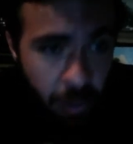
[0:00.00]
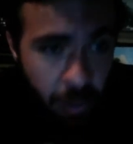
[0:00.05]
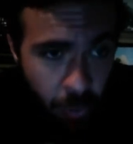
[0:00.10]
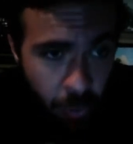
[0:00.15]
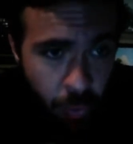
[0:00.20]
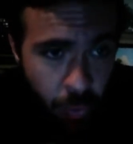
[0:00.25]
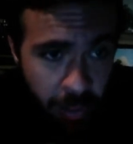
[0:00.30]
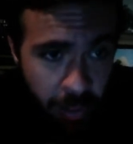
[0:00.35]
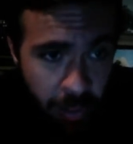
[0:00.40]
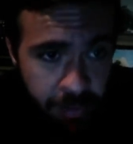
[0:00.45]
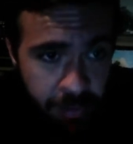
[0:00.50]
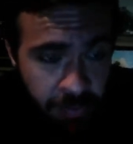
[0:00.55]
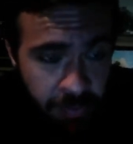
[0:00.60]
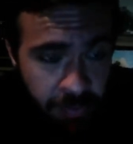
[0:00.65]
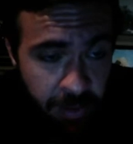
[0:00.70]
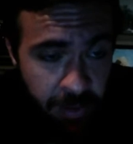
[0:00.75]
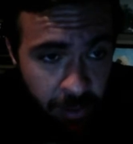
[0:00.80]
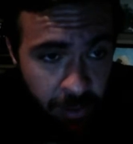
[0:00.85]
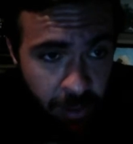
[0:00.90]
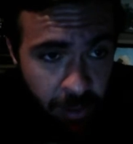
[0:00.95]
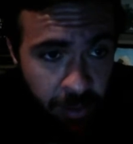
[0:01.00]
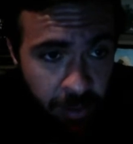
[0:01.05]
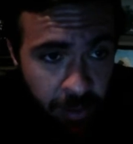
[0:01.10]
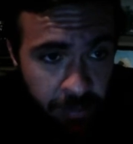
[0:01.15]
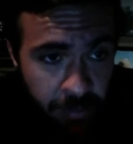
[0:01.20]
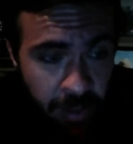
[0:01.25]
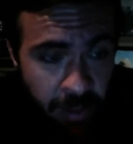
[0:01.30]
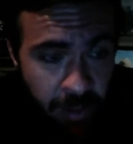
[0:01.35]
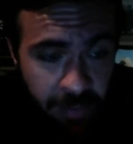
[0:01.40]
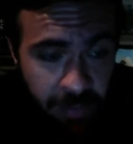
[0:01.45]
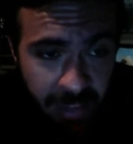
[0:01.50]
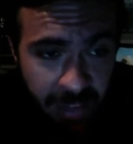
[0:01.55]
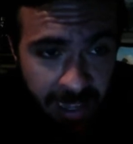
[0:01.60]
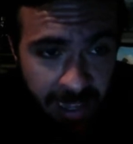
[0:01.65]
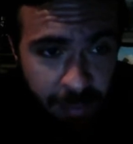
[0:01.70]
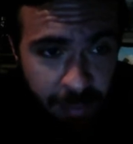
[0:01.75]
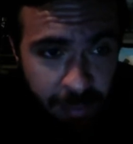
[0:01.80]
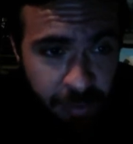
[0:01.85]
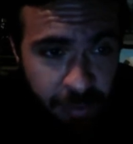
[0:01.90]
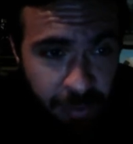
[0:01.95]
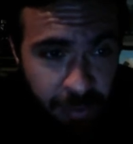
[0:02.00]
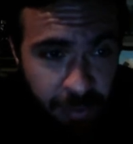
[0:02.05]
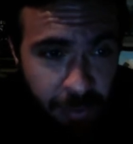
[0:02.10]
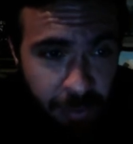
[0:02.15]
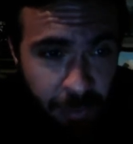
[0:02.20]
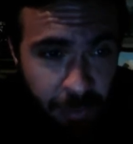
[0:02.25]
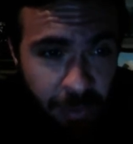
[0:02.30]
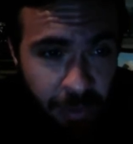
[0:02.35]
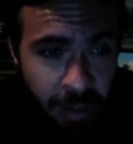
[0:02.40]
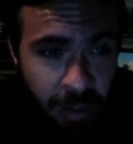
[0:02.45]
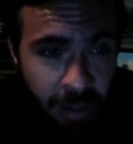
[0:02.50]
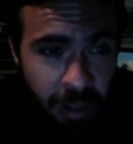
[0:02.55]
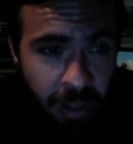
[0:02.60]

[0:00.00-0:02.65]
Who has the nerve, the absolute,